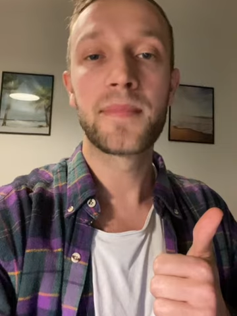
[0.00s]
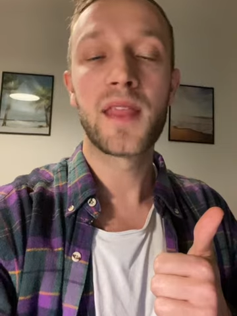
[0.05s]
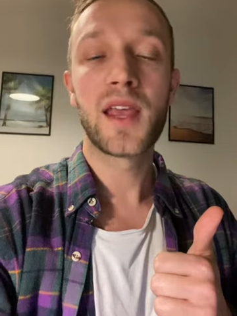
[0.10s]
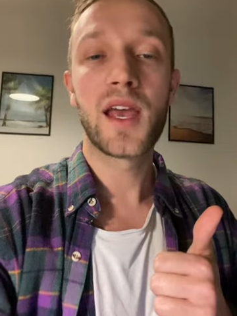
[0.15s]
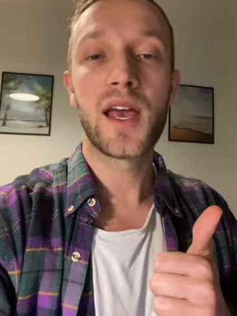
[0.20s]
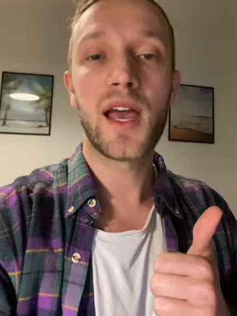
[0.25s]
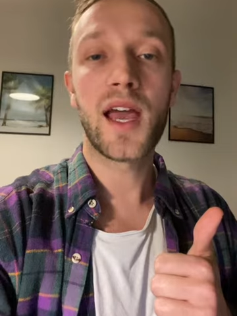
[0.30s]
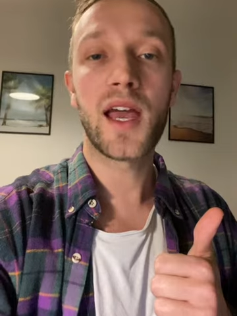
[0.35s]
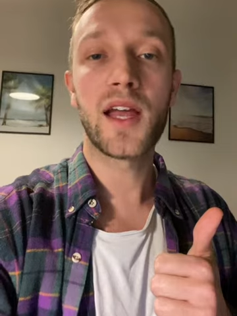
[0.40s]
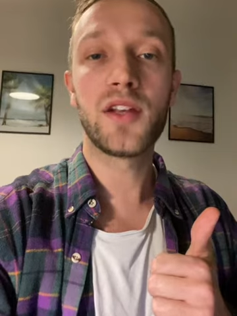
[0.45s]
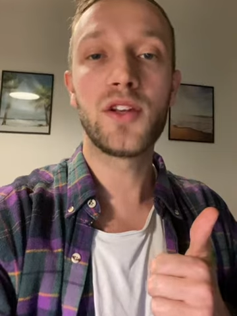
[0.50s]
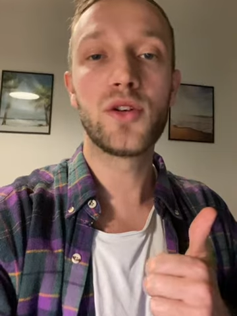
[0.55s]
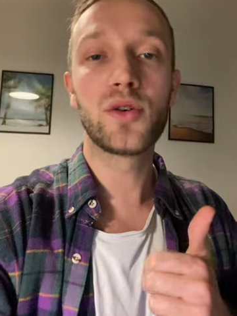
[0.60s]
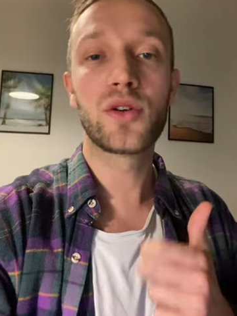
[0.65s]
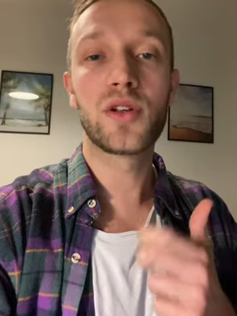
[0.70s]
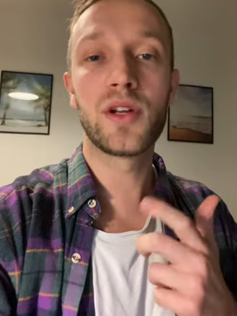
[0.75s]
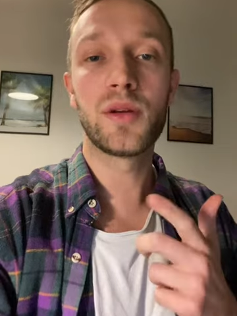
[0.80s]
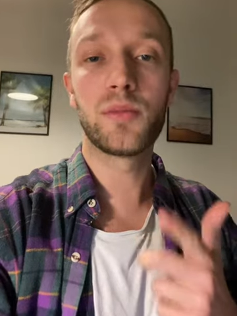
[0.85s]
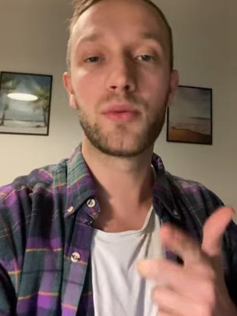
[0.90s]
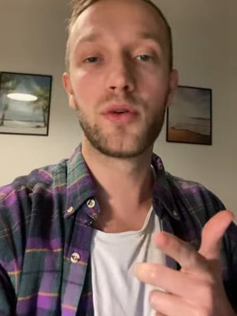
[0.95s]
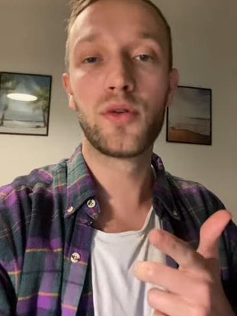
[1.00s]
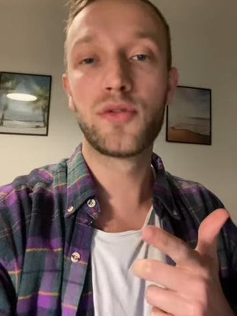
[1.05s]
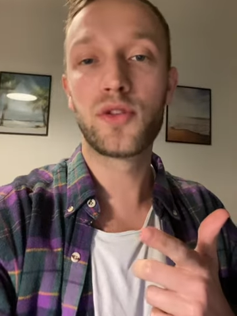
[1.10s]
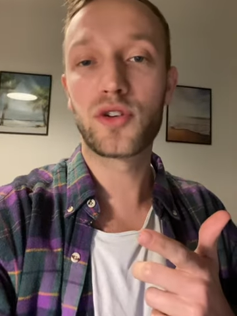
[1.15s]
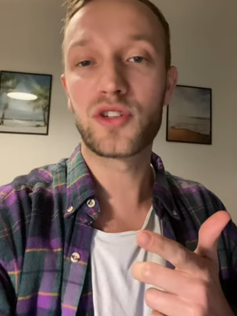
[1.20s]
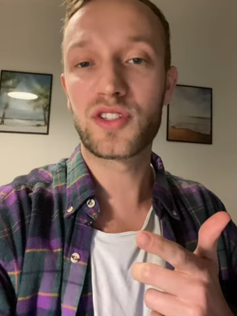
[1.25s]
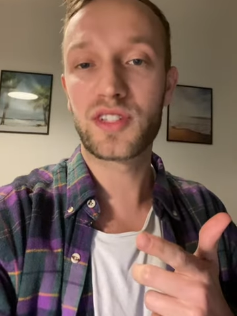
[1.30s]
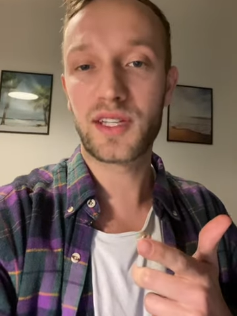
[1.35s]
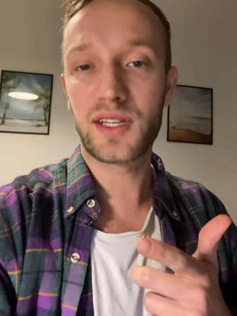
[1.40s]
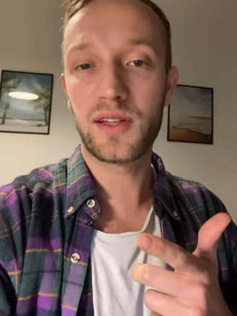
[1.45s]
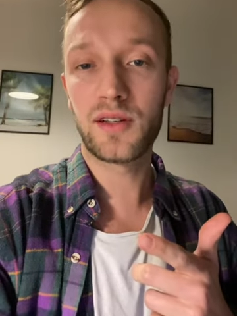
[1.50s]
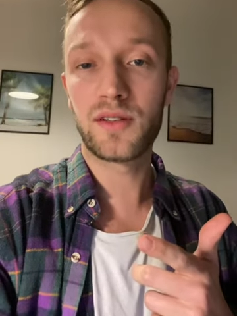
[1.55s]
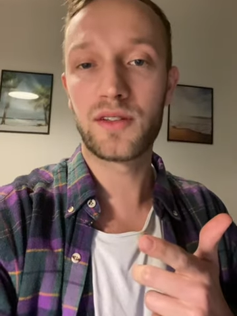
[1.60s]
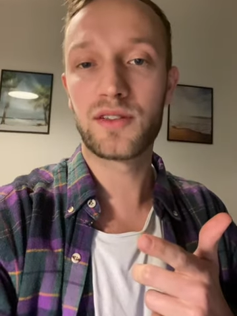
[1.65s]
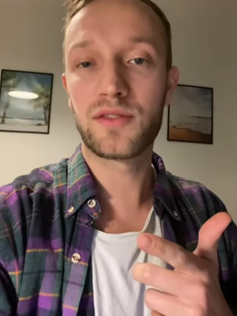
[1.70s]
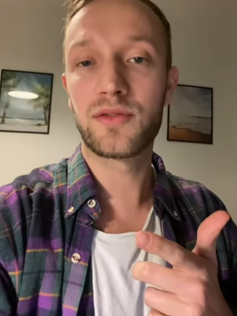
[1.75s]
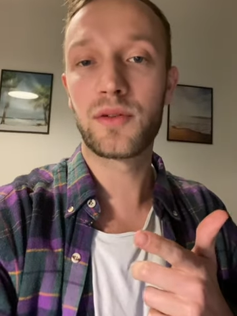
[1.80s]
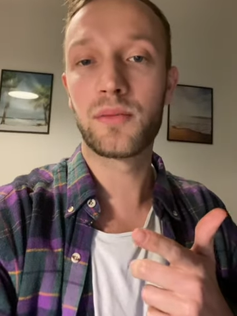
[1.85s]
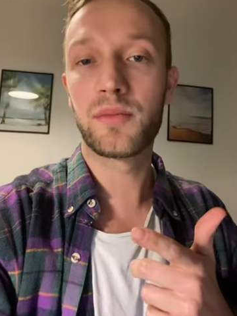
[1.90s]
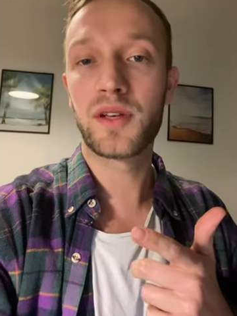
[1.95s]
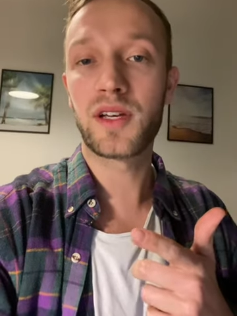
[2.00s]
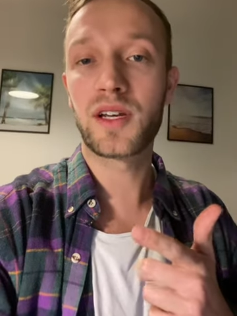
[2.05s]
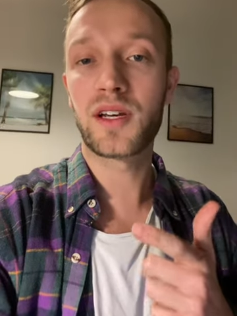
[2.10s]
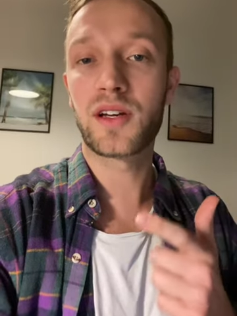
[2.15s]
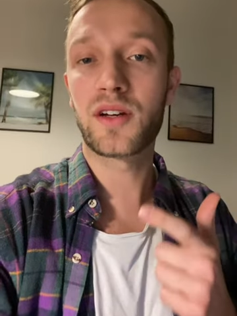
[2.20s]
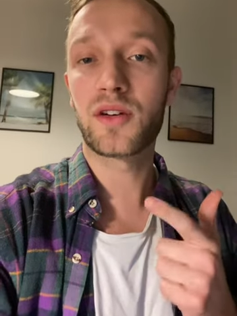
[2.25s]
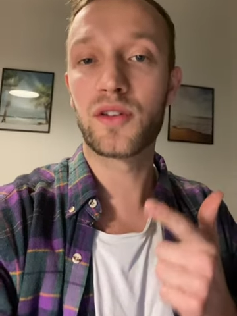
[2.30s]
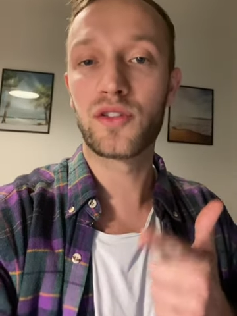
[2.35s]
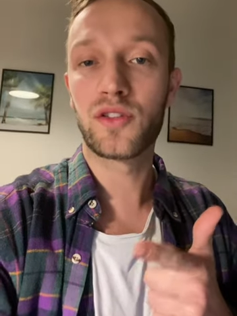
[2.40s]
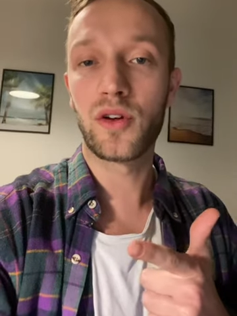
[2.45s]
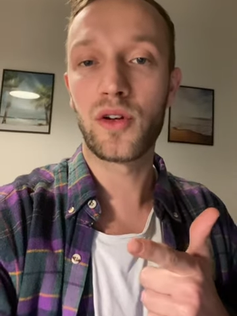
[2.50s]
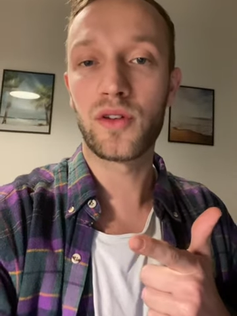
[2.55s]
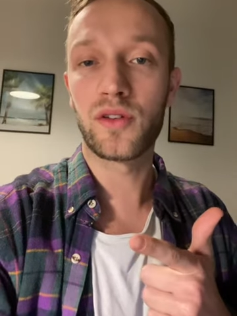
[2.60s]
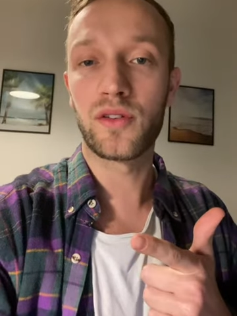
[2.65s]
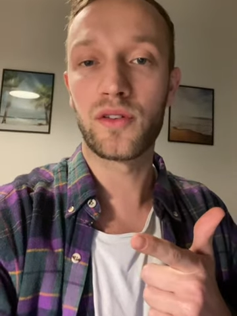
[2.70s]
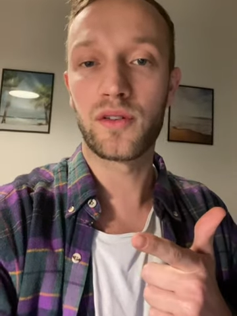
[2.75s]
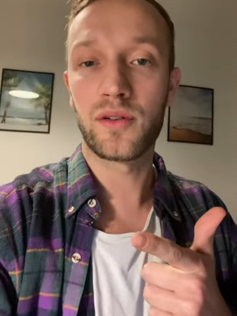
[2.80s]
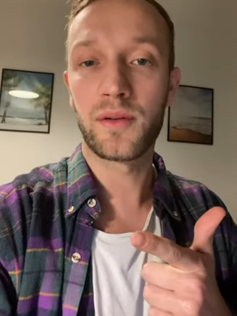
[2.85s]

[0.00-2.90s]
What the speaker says: and you can improve your skills from being a consultant.